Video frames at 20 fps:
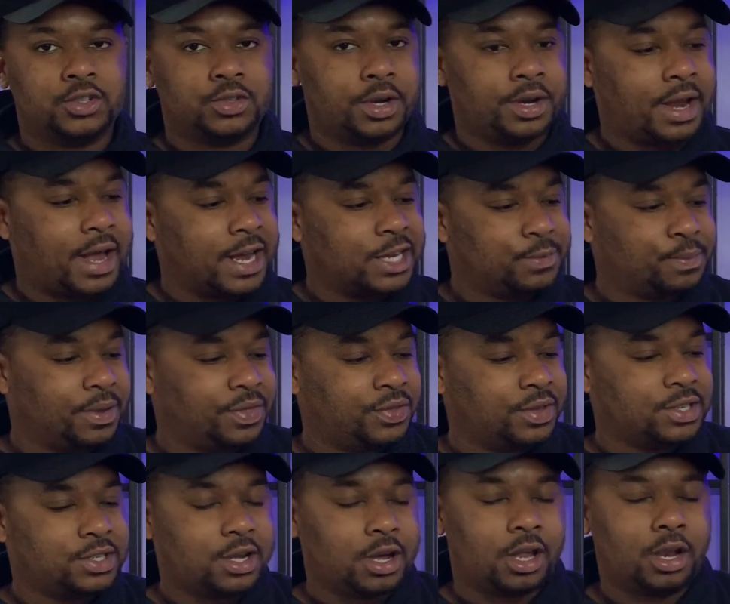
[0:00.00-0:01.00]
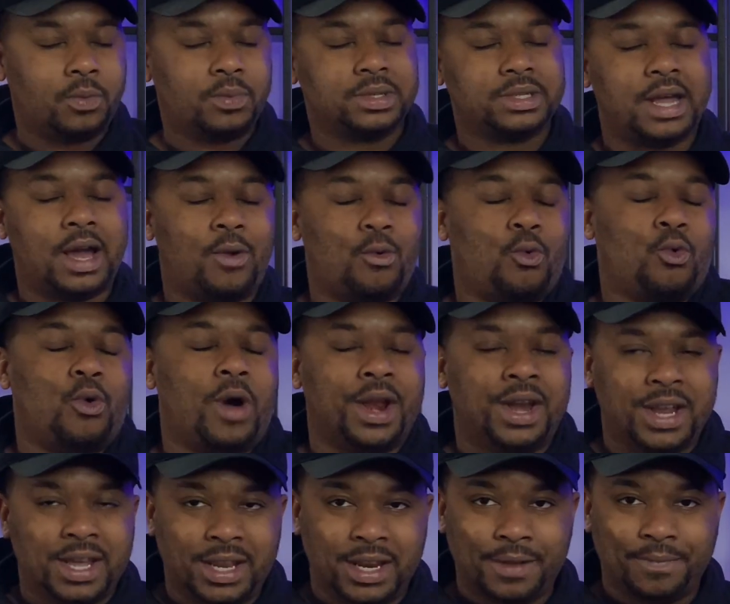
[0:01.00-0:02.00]
nice, but this color was like, oh, I
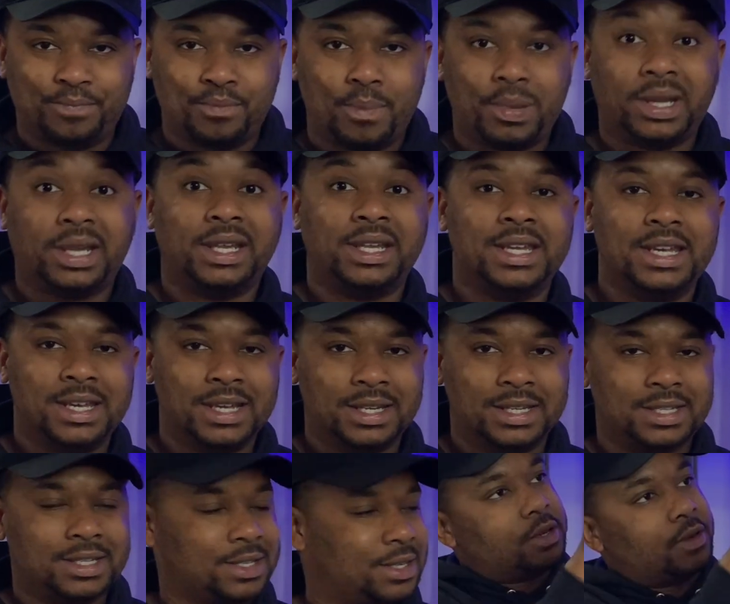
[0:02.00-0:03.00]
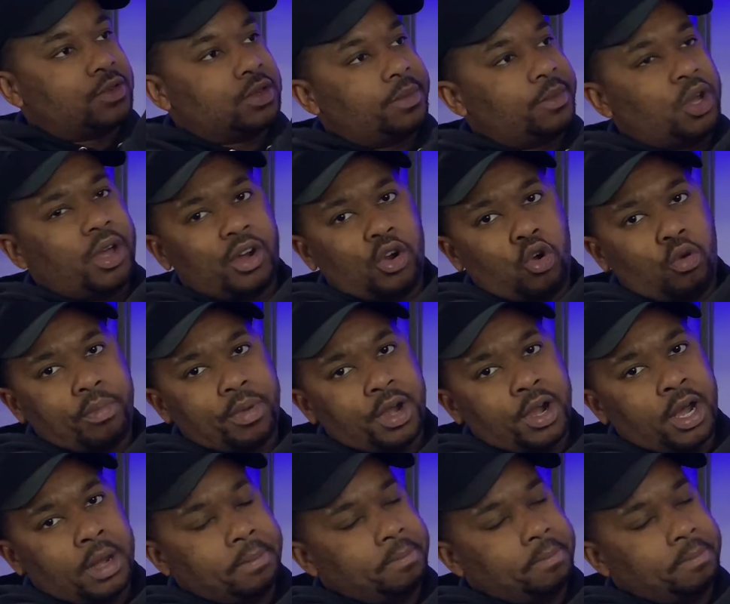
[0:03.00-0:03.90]
need it, please. Let me go ahead and open it up.